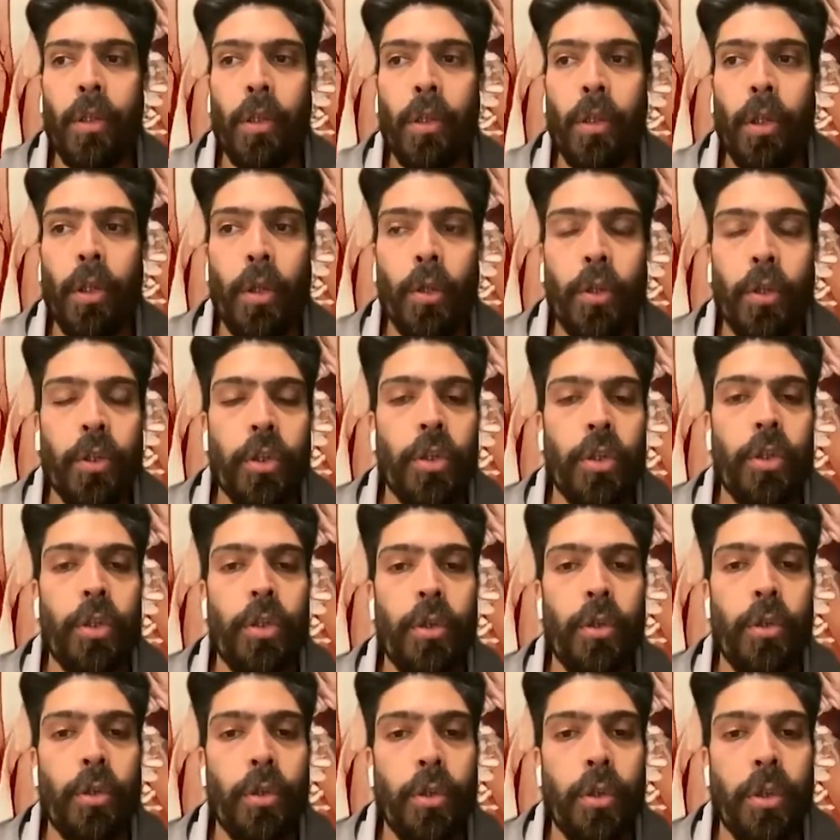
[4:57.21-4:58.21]
closer
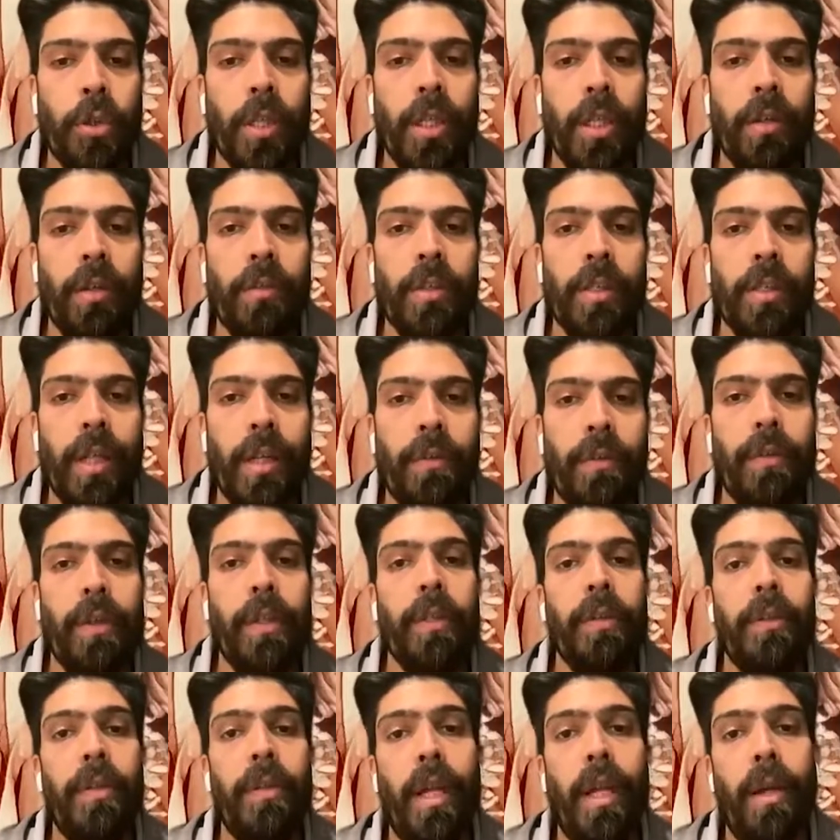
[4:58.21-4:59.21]
to Gurudev as I
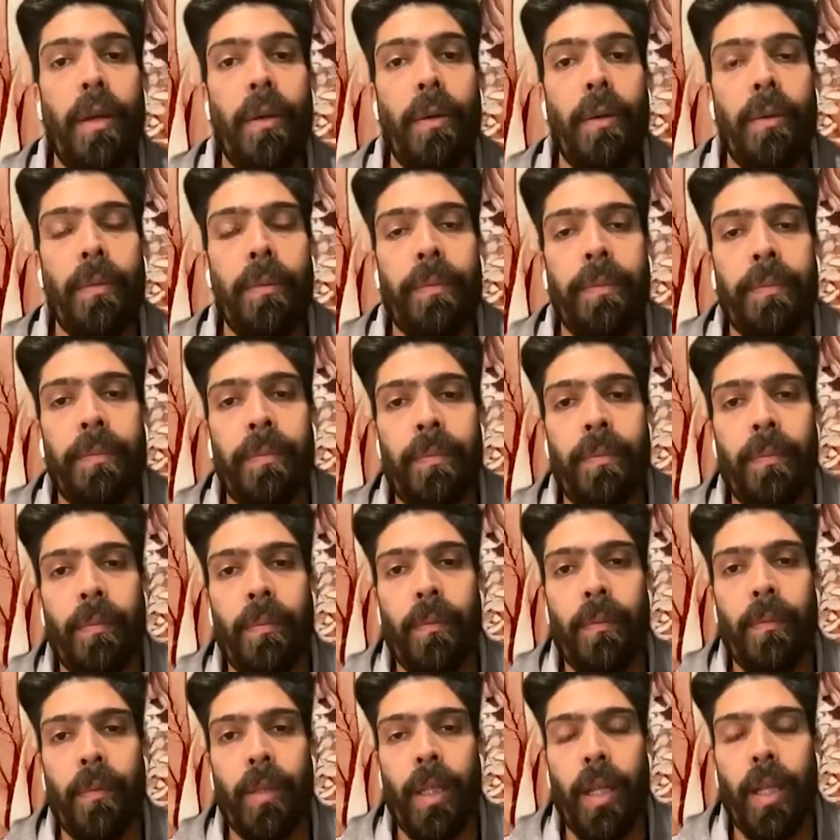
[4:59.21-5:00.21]
feel now.
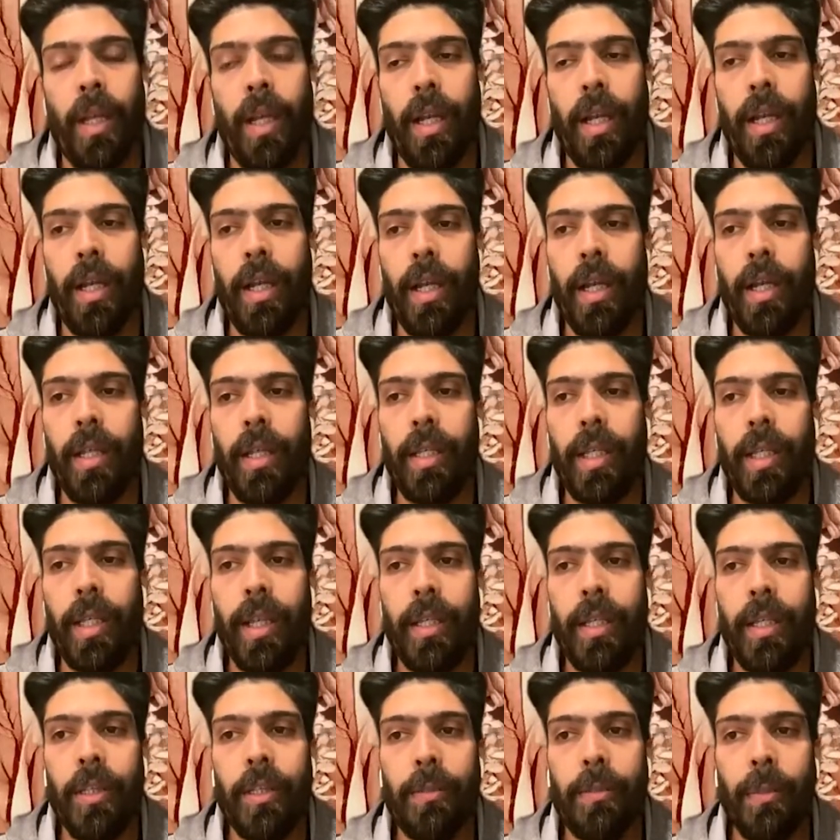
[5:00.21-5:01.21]
And
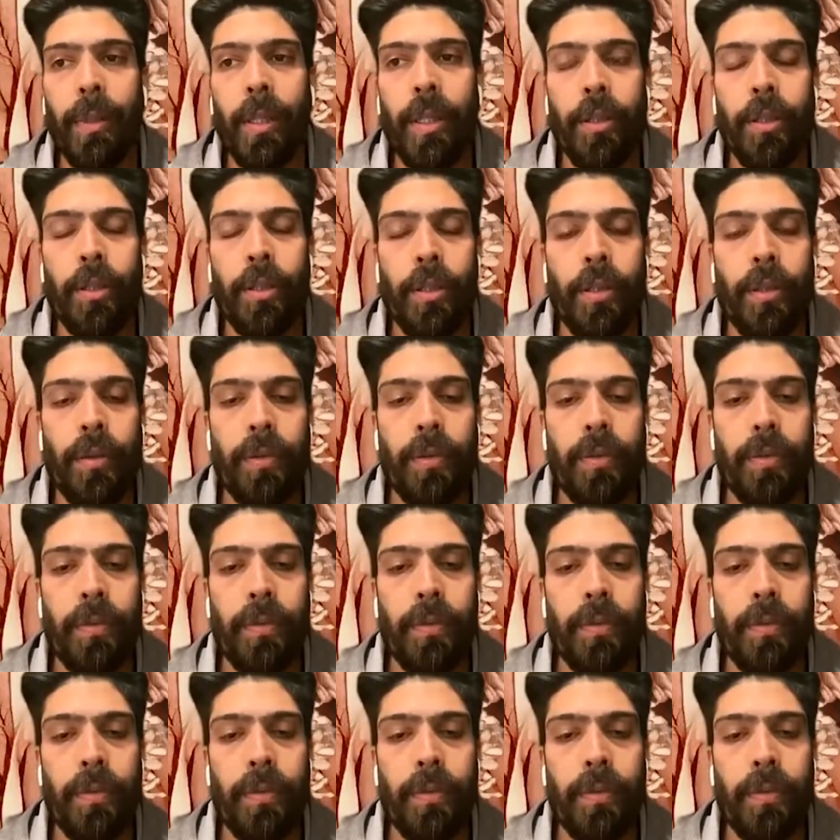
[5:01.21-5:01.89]
that is because of